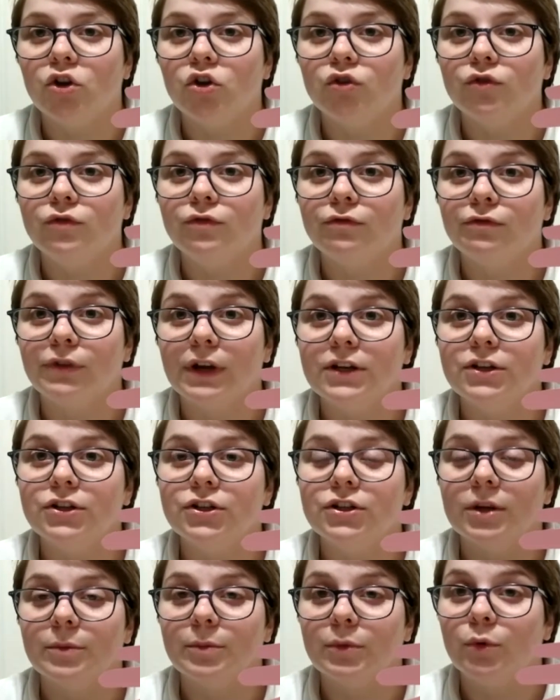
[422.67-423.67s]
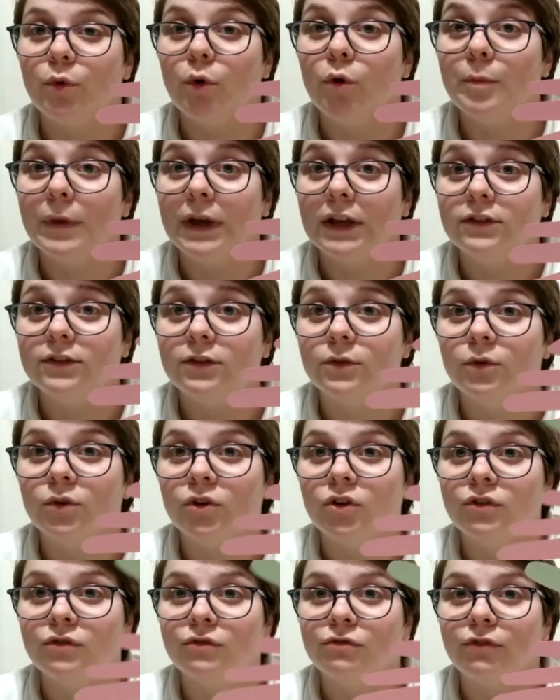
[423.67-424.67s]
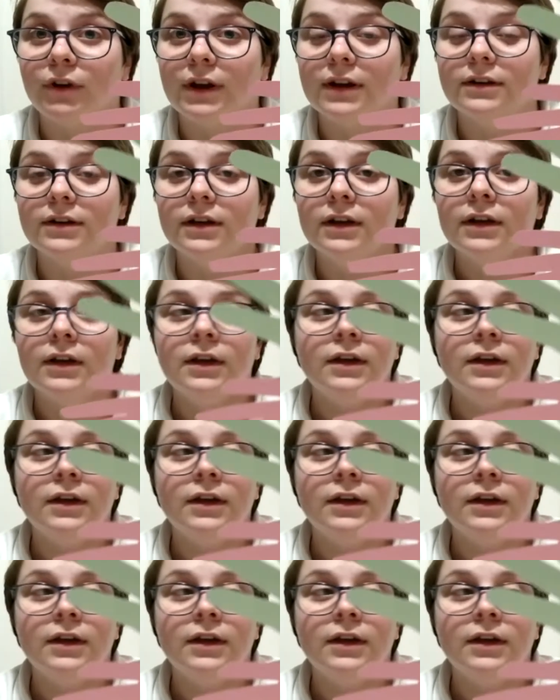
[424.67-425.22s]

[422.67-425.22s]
good friendship or what makes you a good friend.